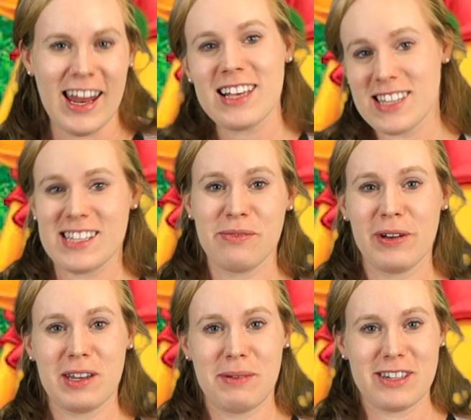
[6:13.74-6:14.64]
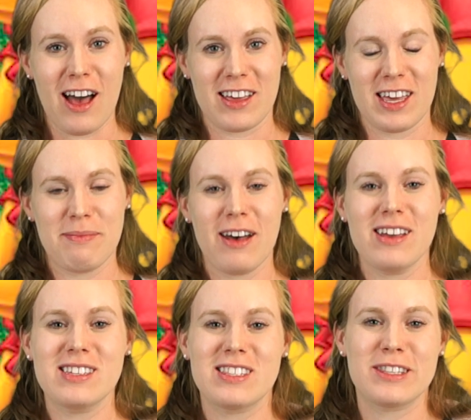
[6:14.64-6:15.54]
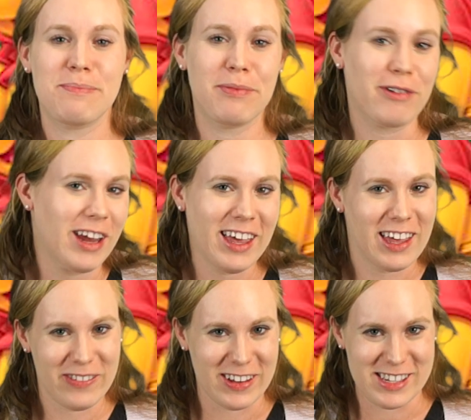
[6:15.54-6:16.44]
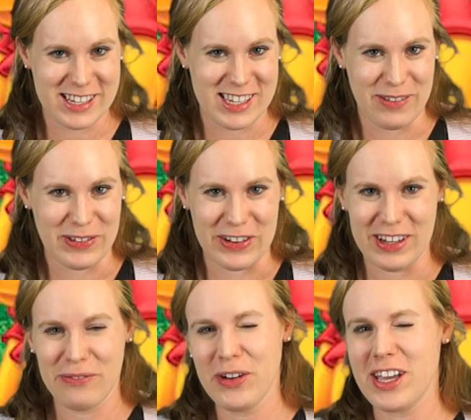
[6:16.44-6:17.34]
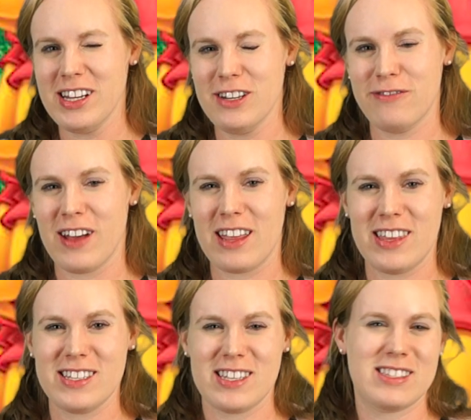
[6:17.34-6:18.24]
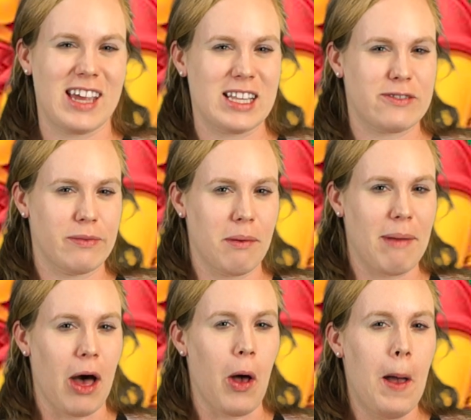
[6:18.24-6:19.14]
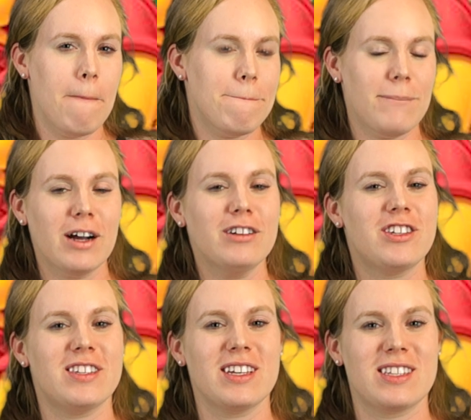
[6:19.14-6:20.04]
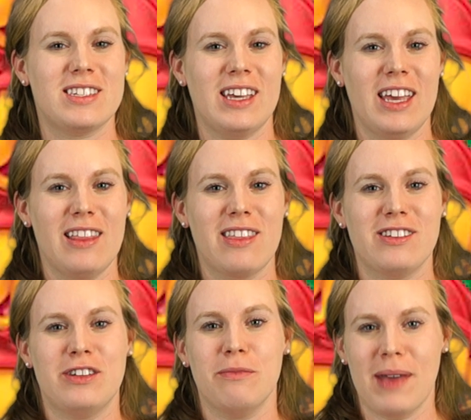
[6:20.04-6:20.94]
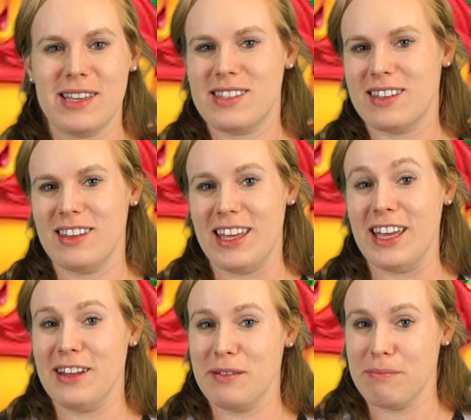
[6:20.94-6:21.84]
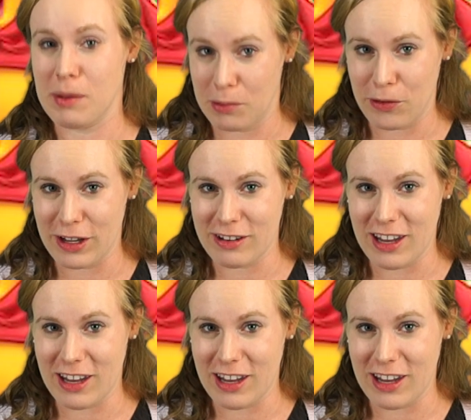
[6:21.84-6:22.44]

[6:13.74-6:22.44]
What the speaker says: next season we're going to be talking about is spring at Walt Disney World, and we're going to define these as dates from about March 16th to basically Memorial